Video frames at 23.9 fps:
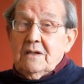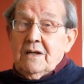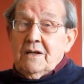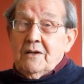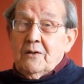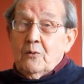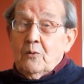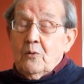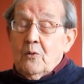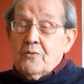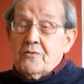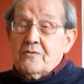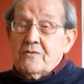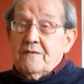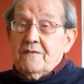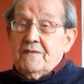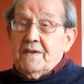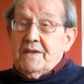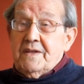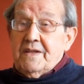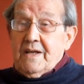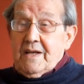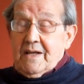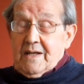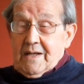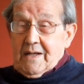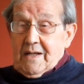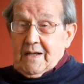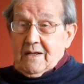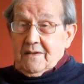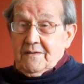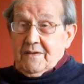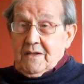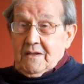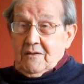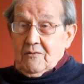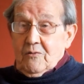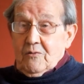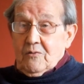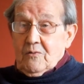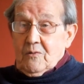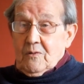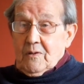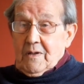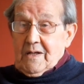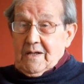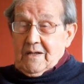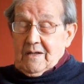an order of the day, I think you
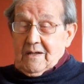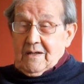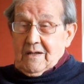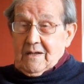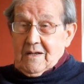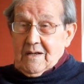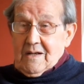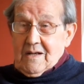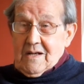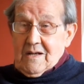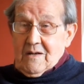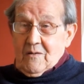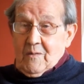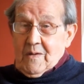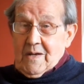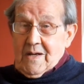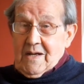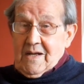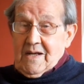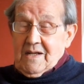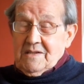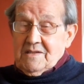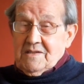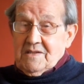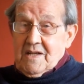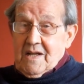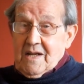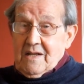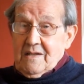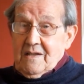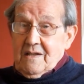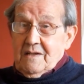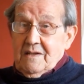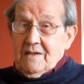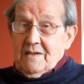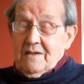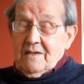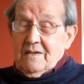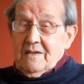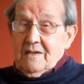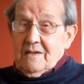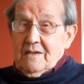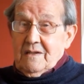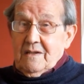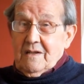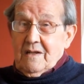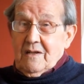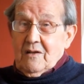call it, where he said that
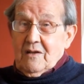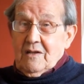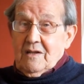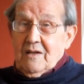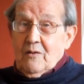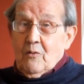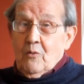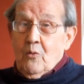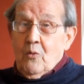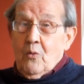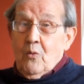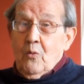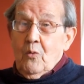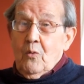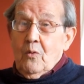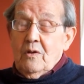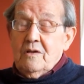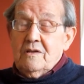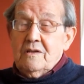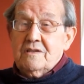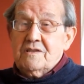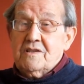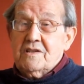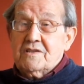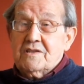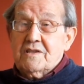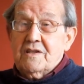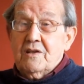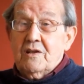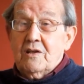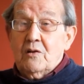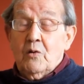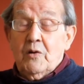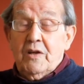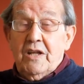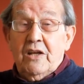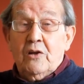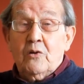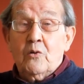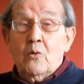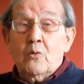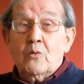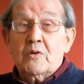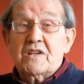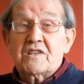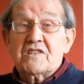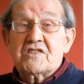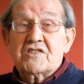all, what he
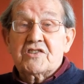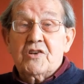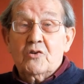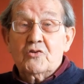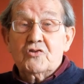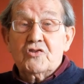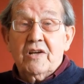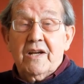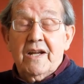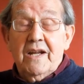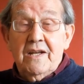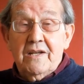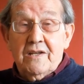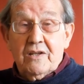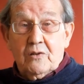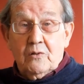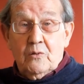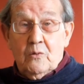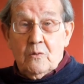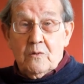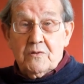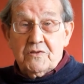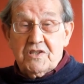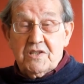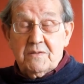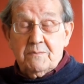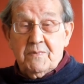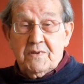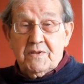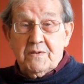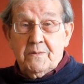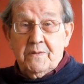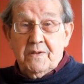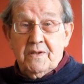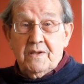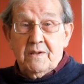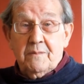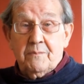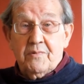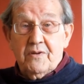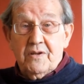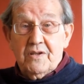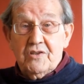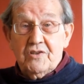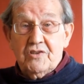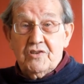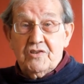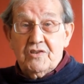called it, social intercourse between the
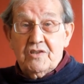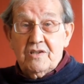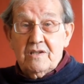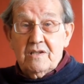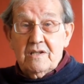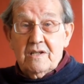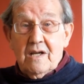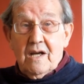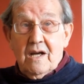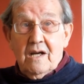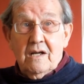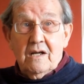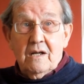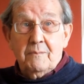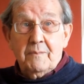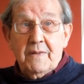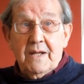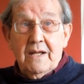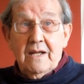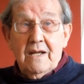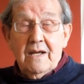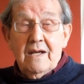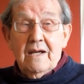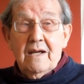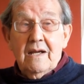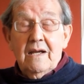British army